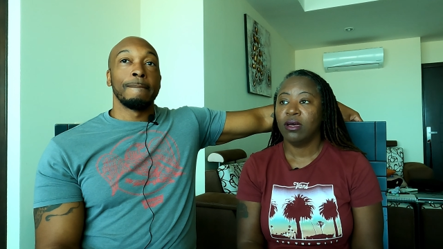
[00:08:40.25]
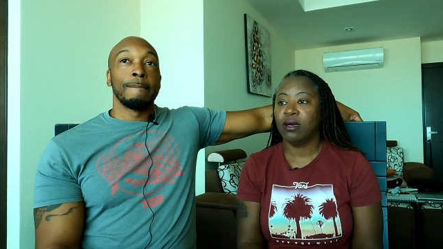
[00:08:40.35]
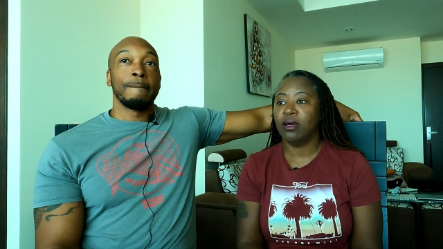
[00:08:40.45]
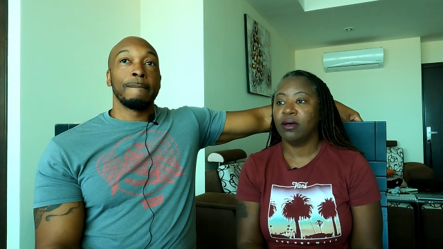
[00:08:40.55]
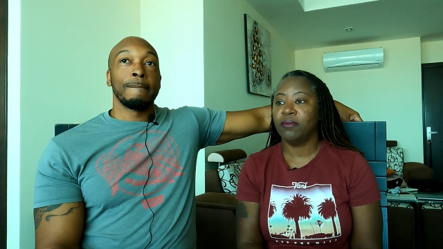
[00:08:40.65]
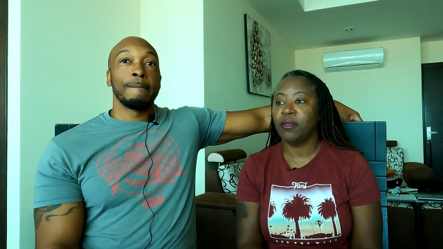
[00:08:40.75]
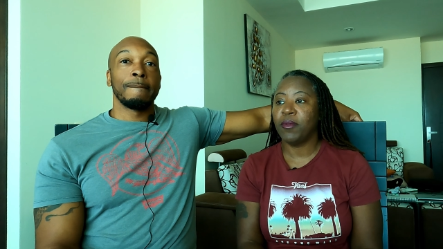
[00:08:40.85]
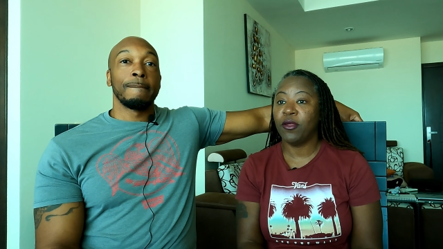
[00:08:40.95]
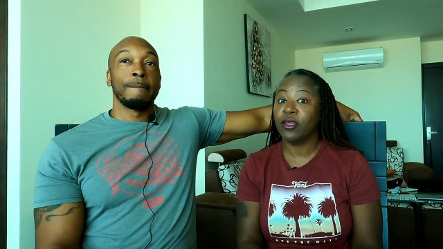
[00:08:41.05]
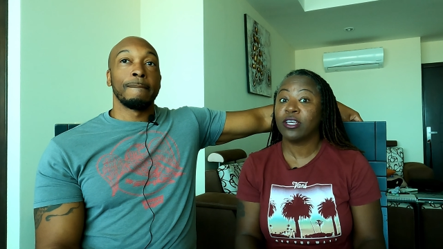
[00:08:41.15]
Speaker 1: um, the
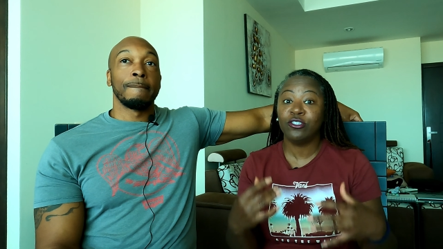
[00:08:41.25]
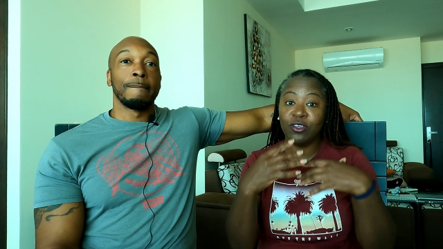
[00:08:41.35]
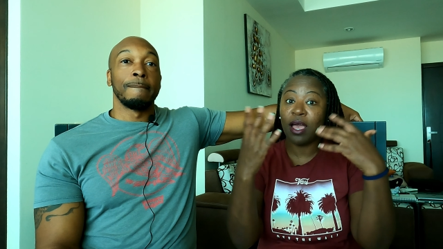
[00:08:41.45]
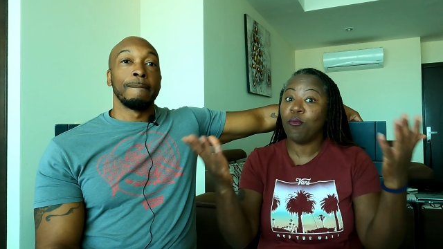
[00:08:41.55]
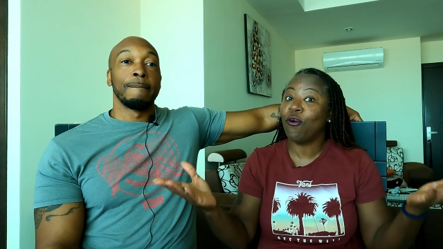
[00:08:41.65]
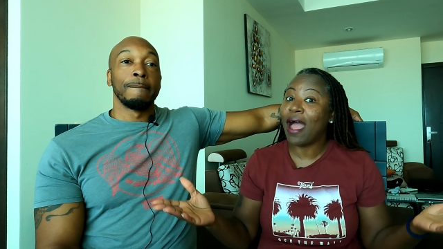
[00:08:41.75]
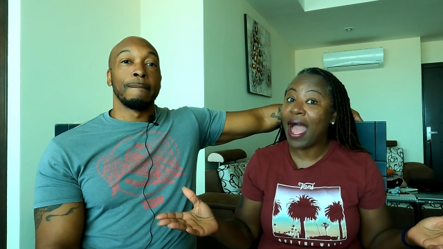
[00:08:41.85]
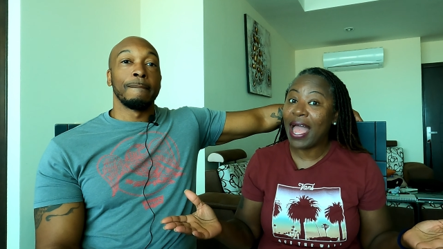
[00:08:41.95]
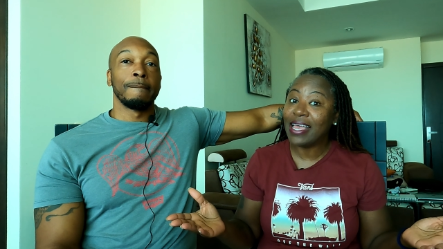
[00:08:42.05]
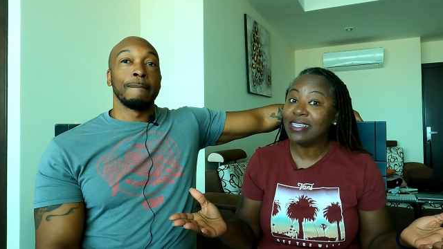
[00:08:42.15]
merrier, because you got more
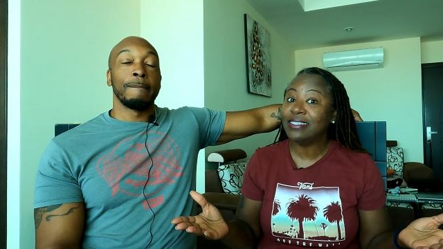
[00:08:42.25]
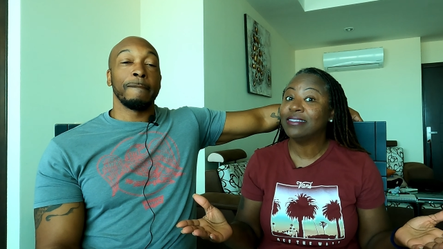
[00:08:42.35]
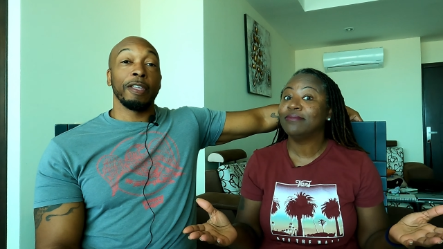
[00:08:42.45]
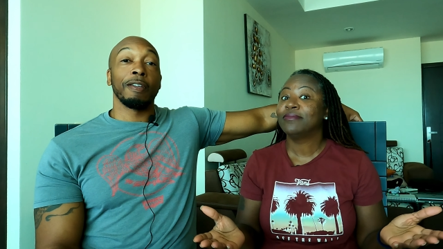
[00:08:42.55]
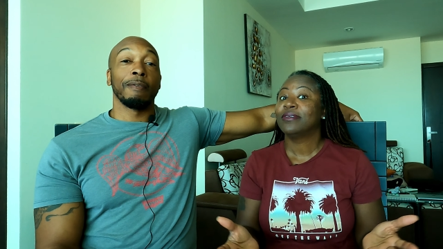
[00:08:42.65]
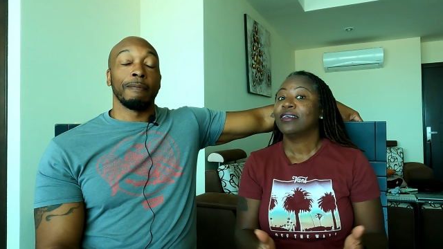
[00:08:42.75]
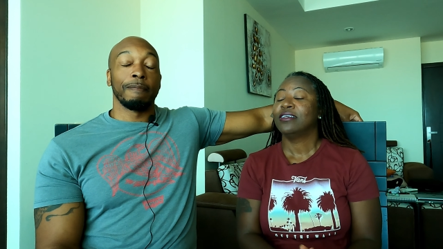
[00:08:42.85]
eyes. Yeah.